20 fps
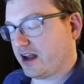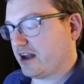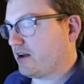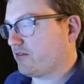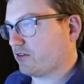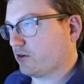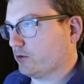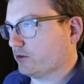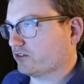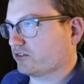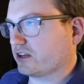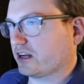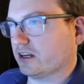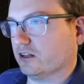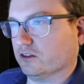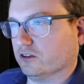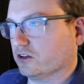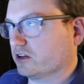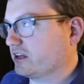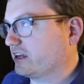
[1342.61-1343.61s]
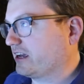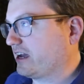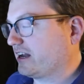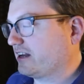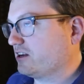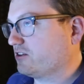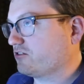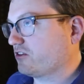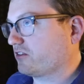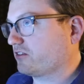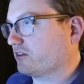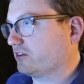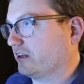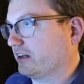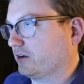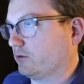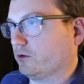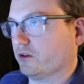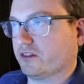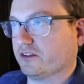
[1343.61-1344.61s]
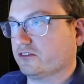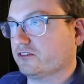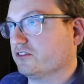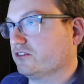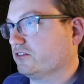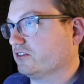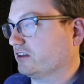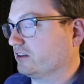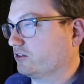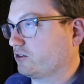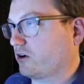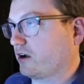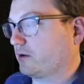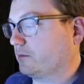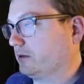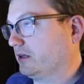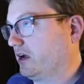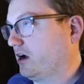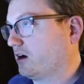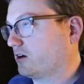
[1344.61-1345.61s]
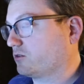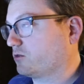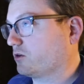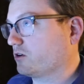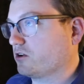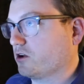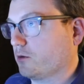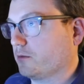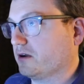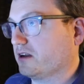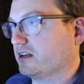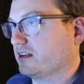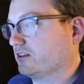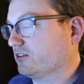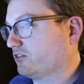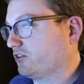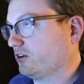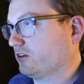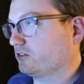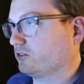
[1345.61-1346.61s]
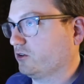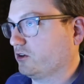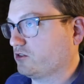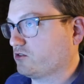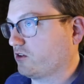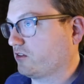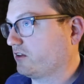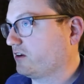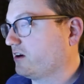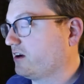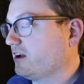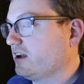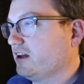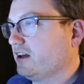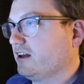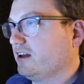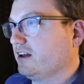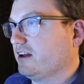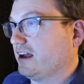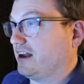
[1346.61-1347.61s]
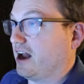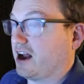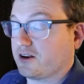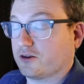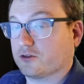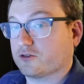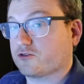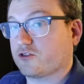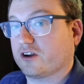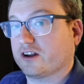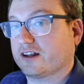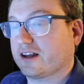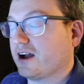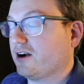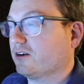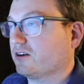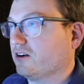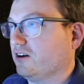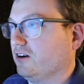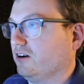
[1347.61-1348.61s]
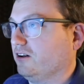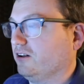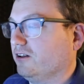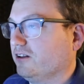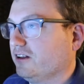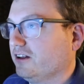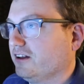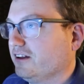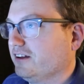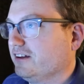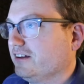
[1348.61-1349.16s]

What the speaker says: everyone's kind of looking at each other like, well, this is incredibly awkward. Nobody can talk to each other. And I don't drink alcohol.